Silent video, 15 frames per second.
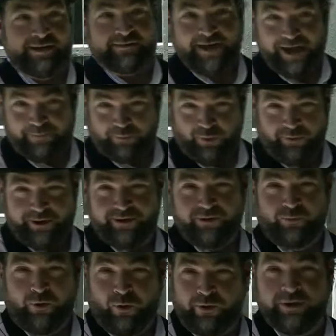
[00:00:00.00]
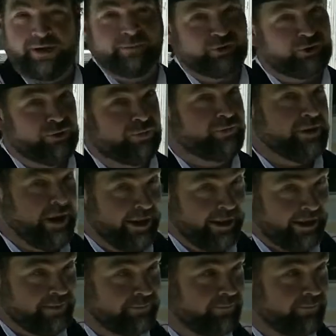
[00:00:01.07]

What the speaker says: at that point in the war, they were shooting high.